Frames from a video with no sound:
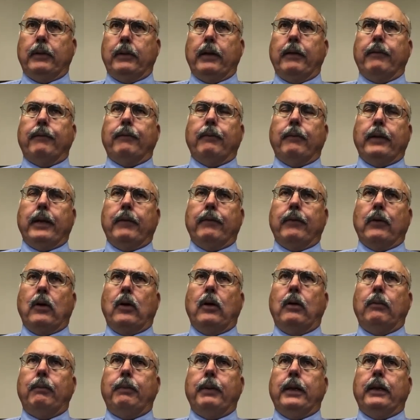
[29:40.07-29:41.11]
They've, they've
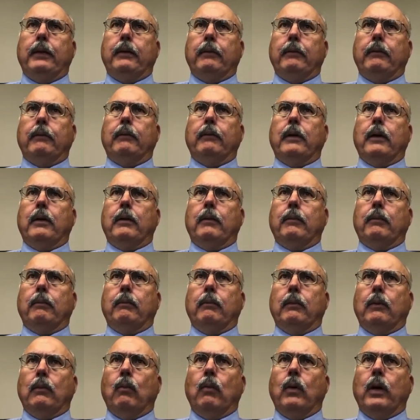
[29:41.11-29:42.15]
all been, uh,
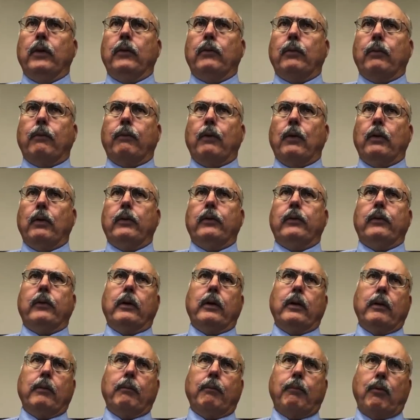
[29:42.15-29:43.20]
the ones we're focusing
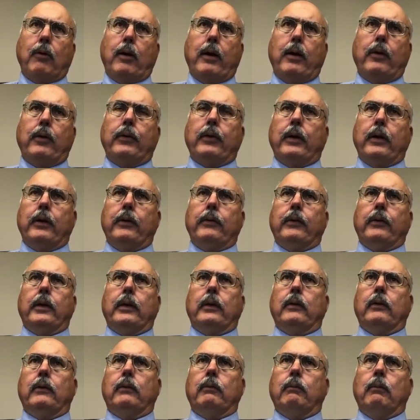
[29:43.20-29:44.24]
on prioritizing at
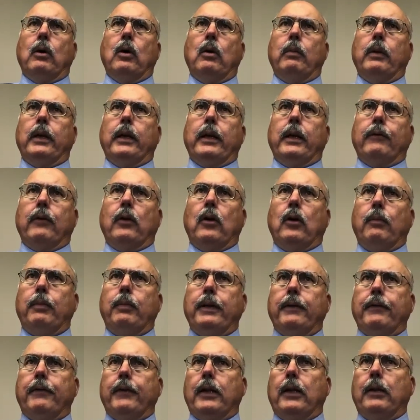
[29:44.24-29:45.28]
this moment have all been
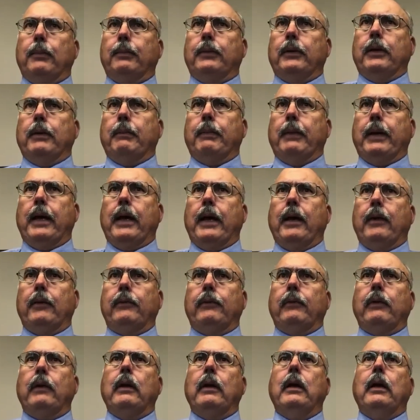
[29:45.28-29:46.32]
developed in the
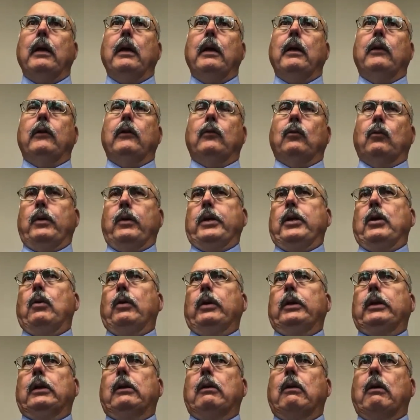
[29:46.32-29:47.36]
past. So we know
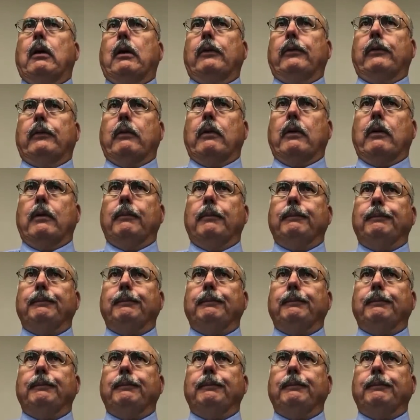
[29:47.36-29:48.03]
what the costs are.